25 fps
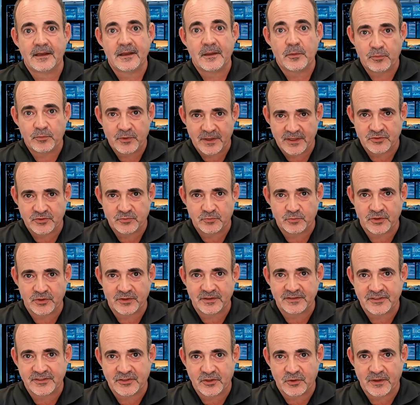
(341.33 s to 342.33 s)
Which
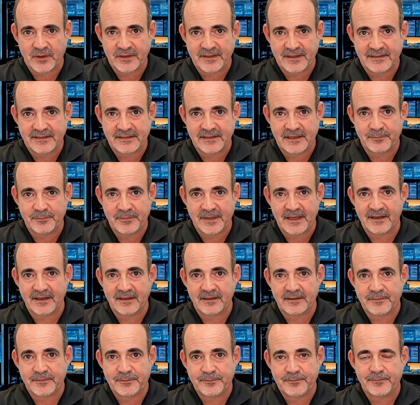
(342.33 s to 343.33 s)
words go on the
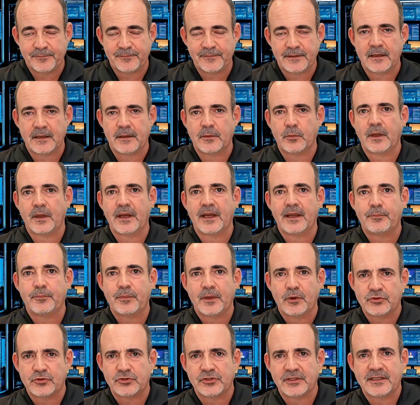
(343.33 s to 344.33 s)
thumbnail, what
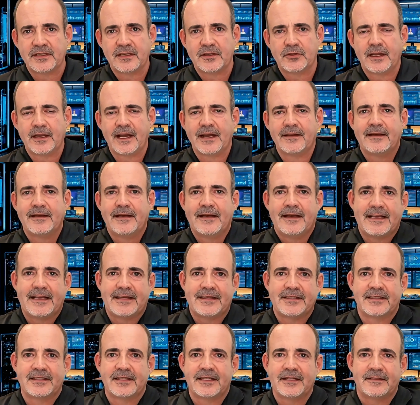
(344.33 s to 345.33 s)
emotion the graphic
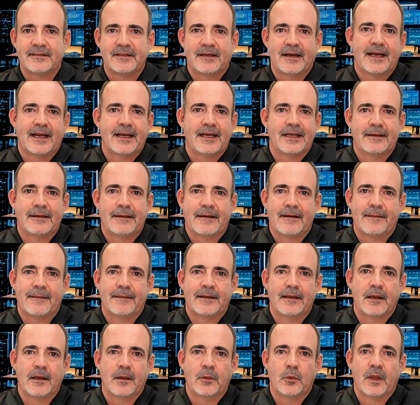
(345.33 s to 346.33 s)
needs to convey,
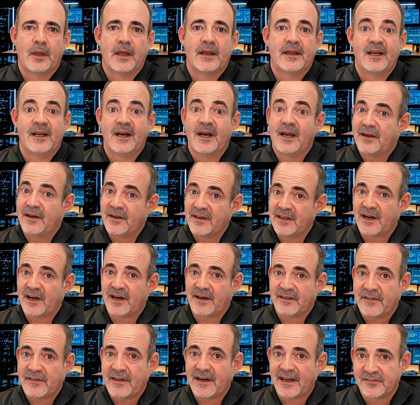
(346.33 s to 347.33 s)
what color
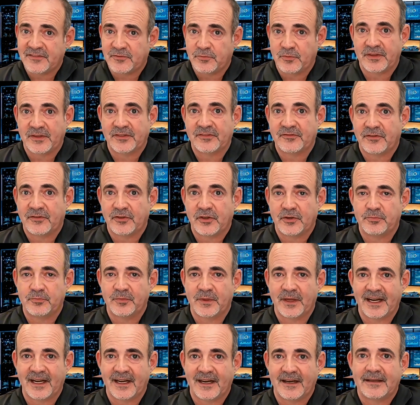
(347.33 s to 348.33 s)
contrast works for your
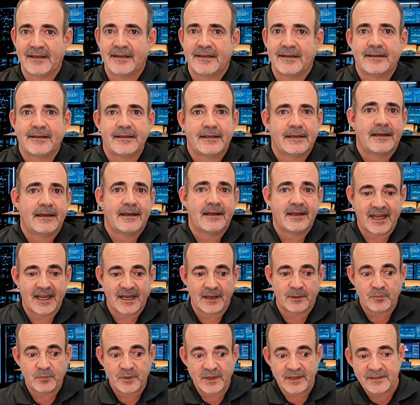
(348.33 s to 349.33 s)
brand,
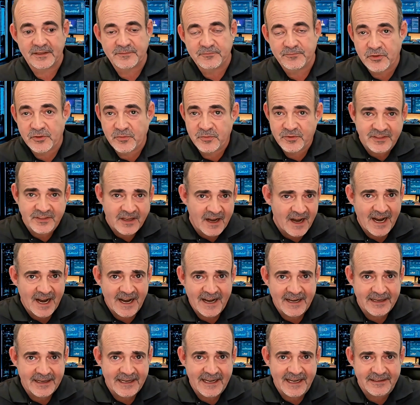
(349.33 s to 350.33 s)
and where the viewer's
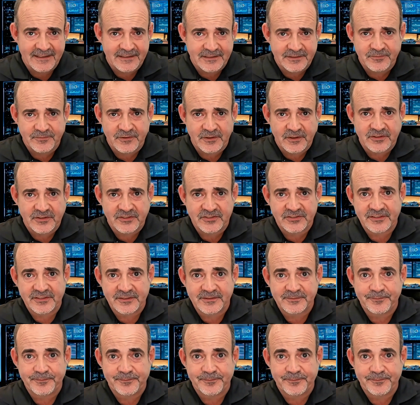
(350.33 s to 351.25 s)
eye lands first.